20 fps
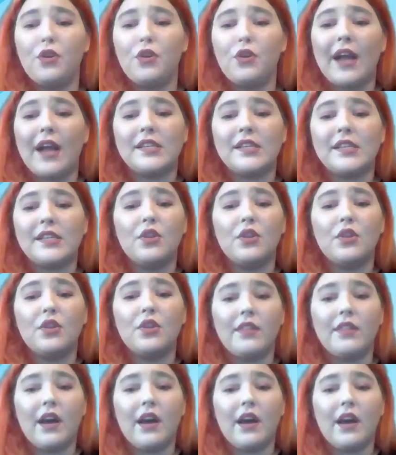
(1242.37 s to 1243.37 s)
acting the
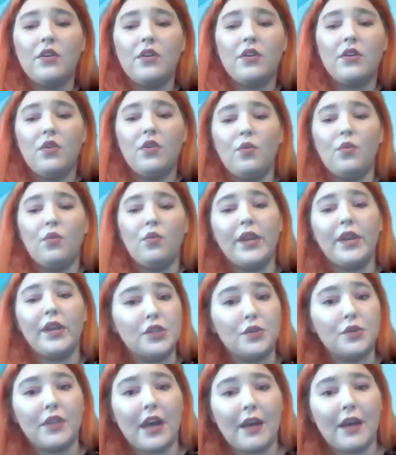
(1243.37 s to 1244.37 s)
way that
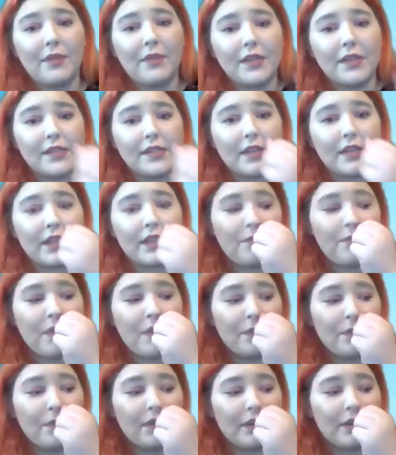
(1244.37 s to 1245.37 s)
we do that, basically, if
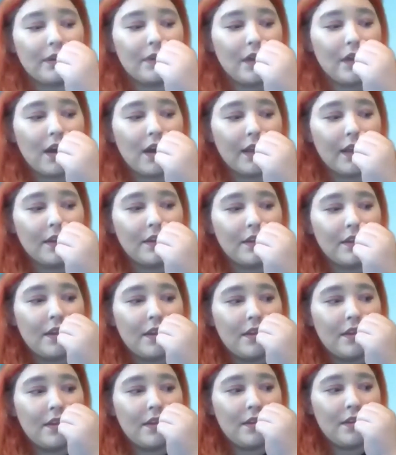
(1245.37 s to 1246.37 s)
people are not
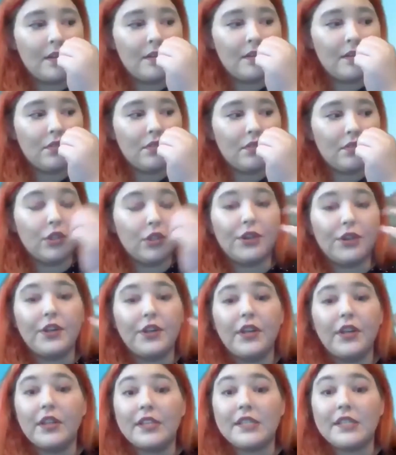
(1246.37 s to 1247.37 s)
learning
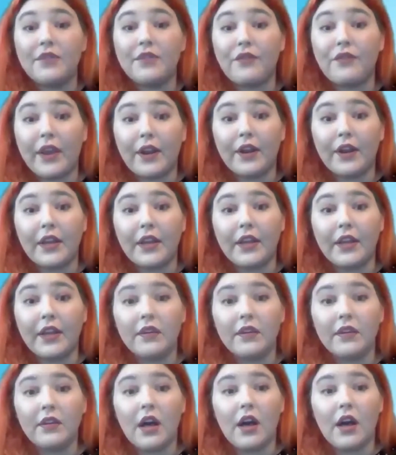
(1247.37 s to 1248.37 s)
the severity
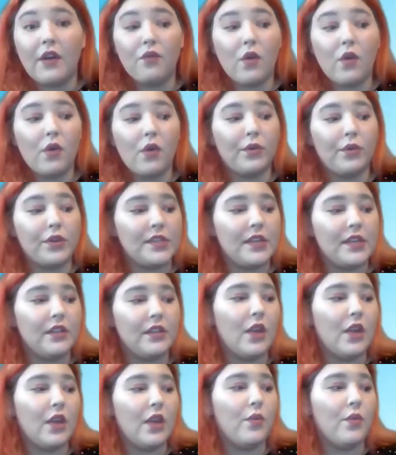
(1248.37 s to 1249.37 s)
of what we're
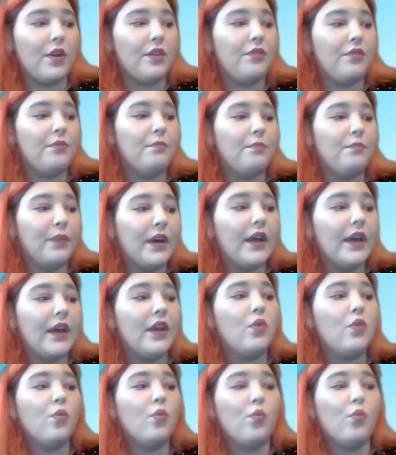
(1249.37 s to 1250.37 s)
dealing with. But
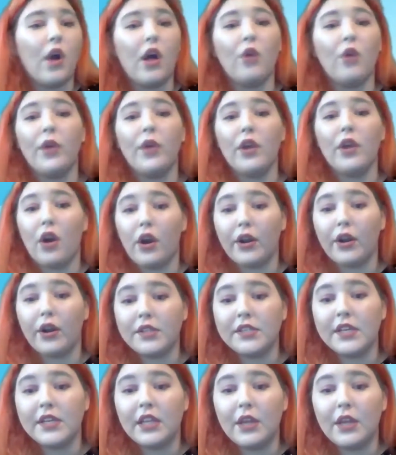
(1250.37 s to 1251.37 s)
while we are
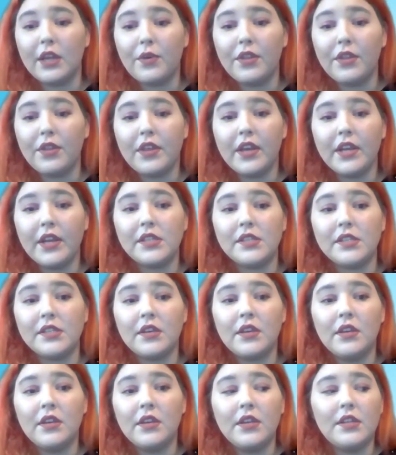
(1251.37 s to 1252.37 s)
dealing with it,
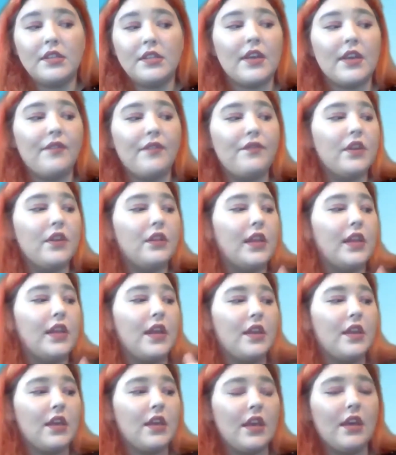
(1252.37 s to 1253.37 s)
definitely
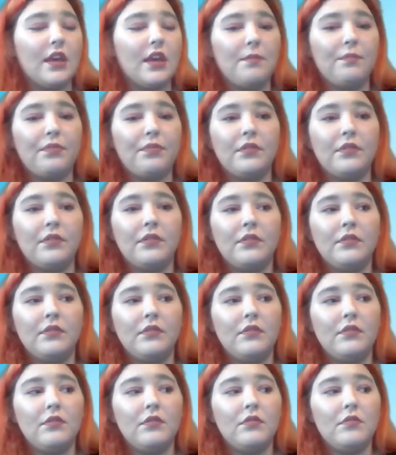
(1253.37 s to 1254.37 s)
keep
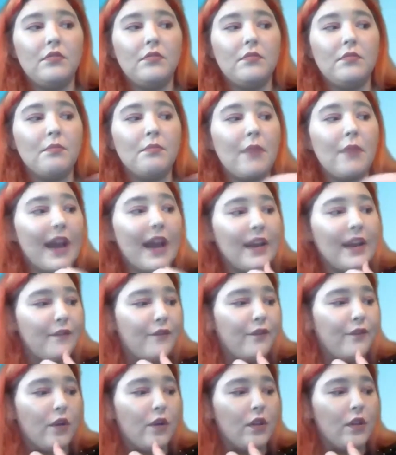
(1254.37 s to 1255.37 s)

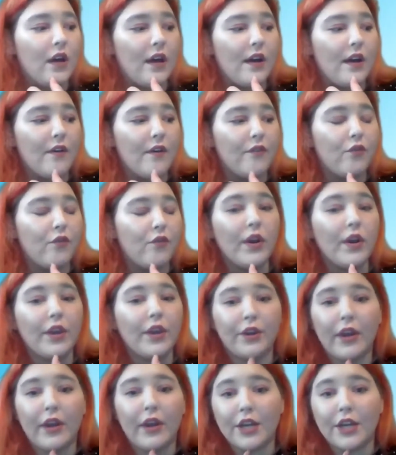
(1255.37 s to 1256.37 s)
mindful of what
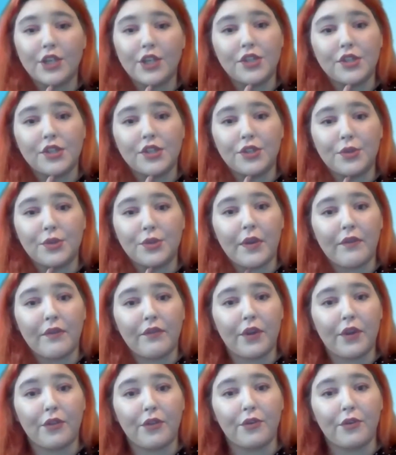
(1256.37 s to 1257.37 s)
your actions are doing for
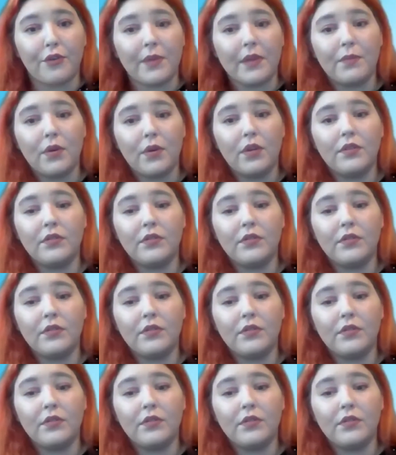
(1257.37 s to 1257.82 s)
other people.